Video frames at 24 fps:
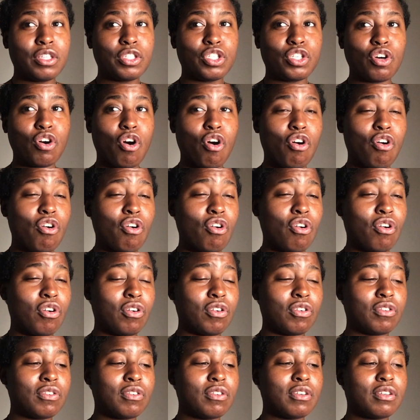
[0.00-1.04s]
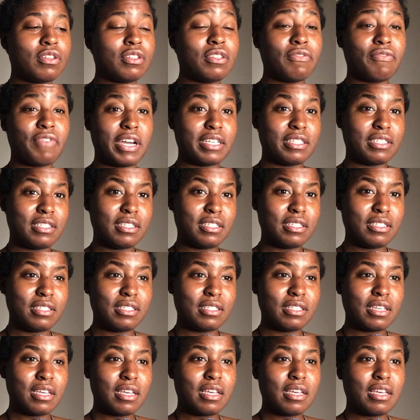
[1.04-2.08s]
to all
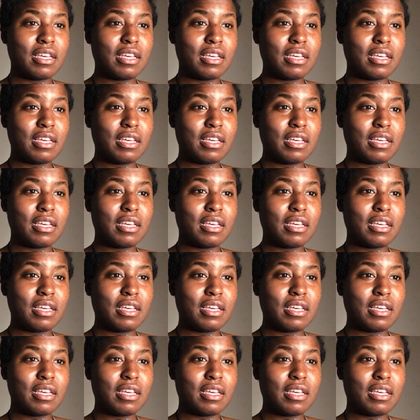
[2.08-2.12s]
devices,